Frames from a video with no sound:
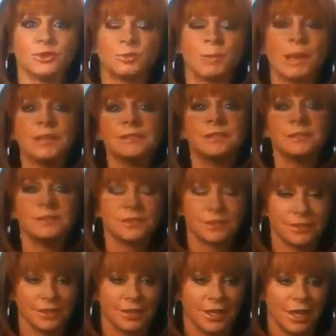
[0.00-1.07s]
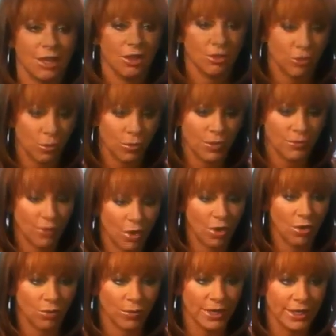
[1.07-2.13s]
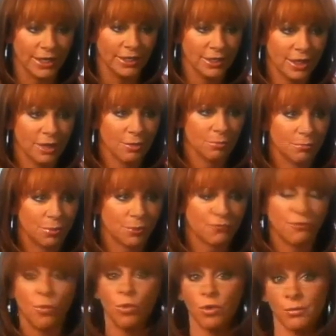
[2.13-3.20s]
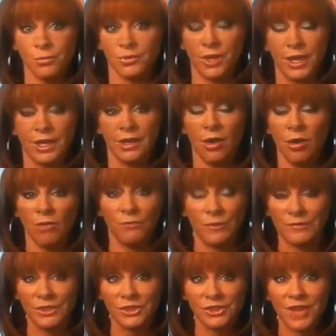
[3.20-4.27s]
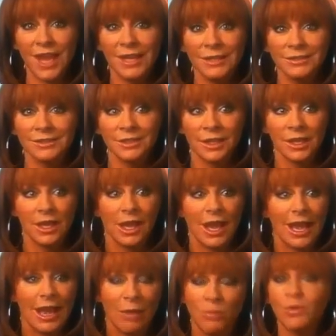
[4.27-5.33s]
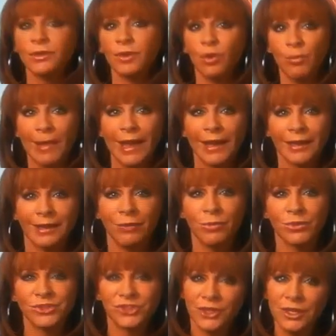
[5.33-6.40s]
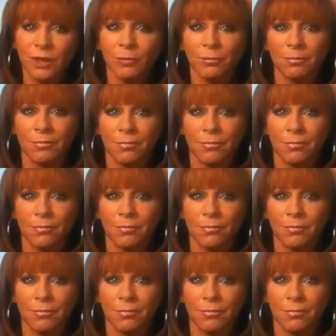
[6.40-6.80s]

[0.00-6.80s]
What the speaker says: to those places. Although we've already performed in all 50 states, I want to go back and I want to see them.